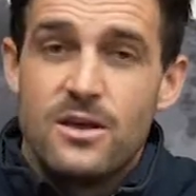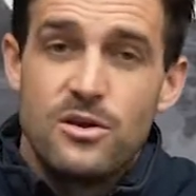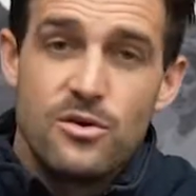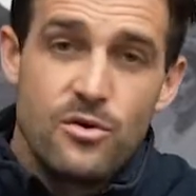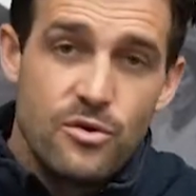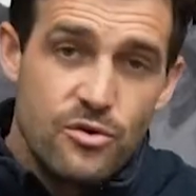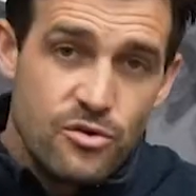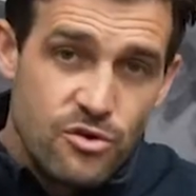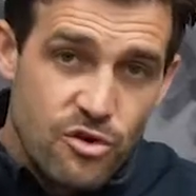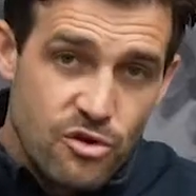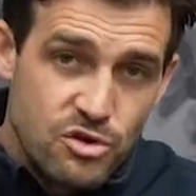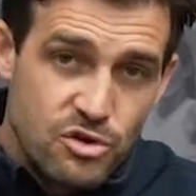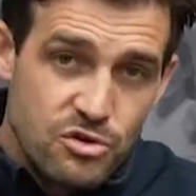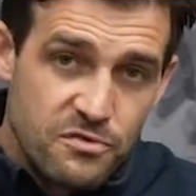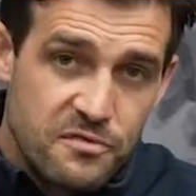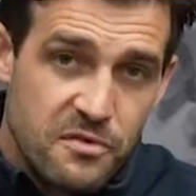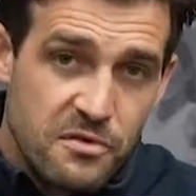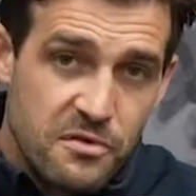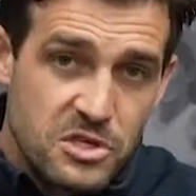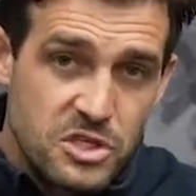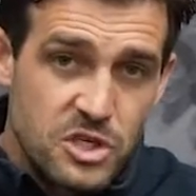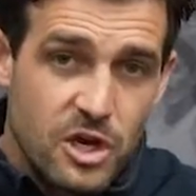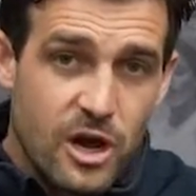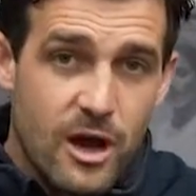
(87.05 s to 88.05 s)
you're a neutral
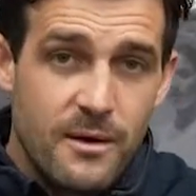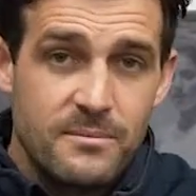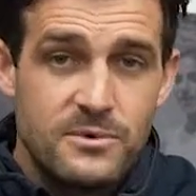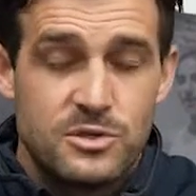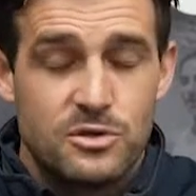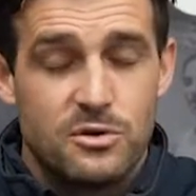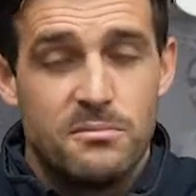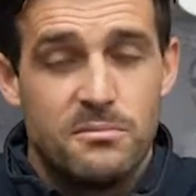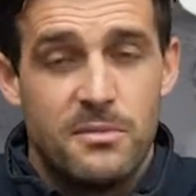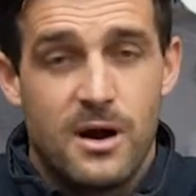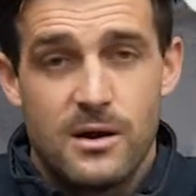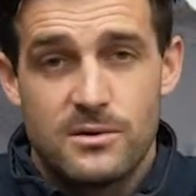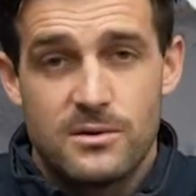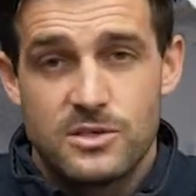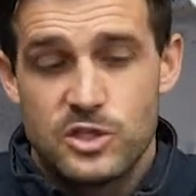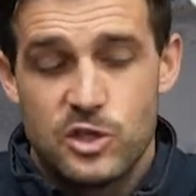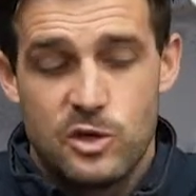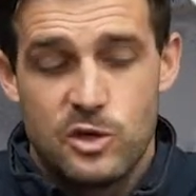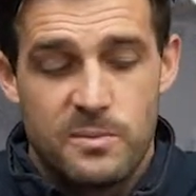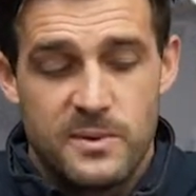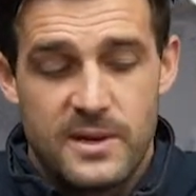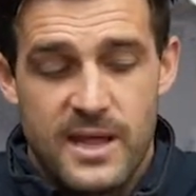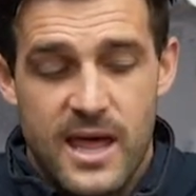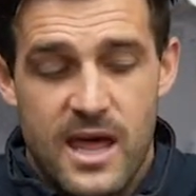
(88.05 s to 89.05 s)
foot type to a mild
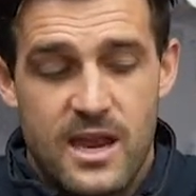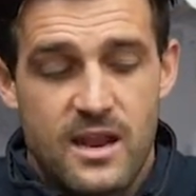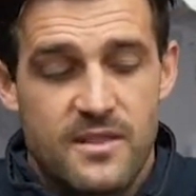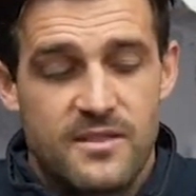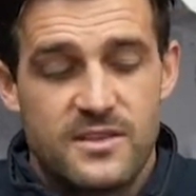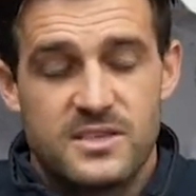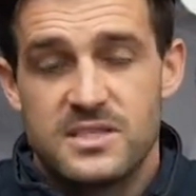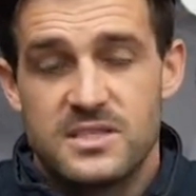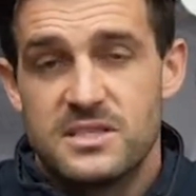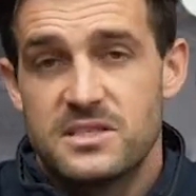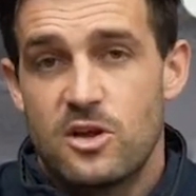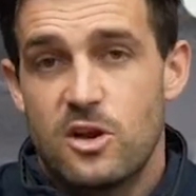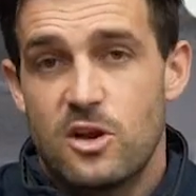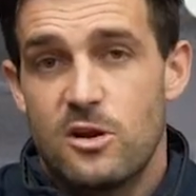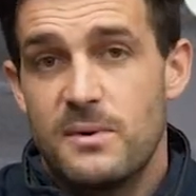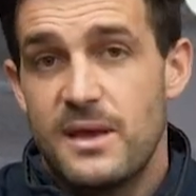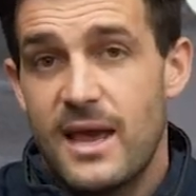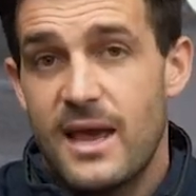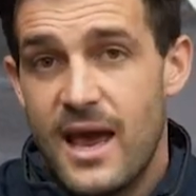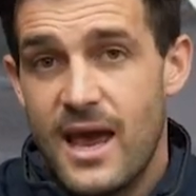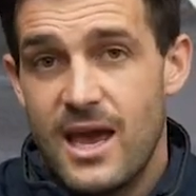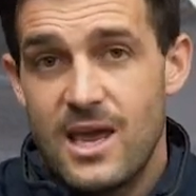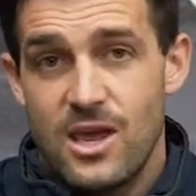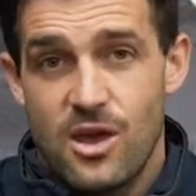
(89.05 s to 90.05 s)
supinator, this is going to
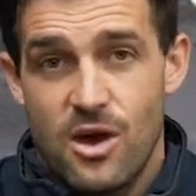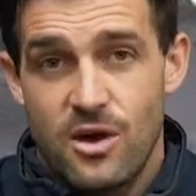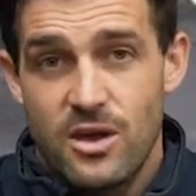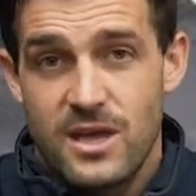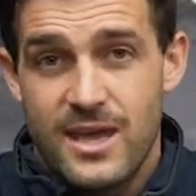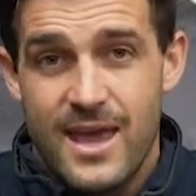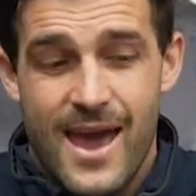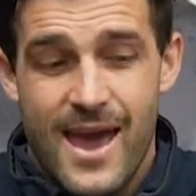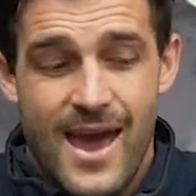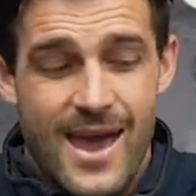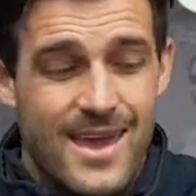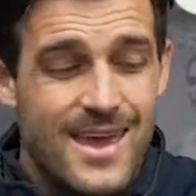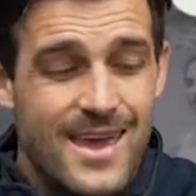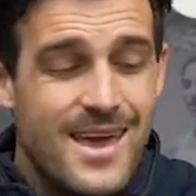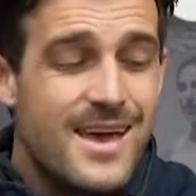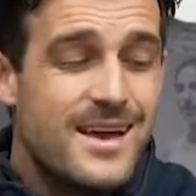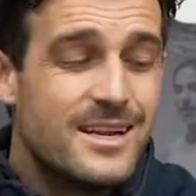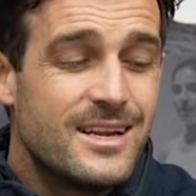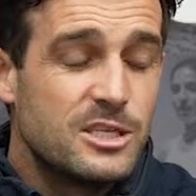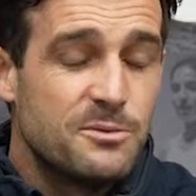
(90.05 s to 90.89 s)
be a-okay.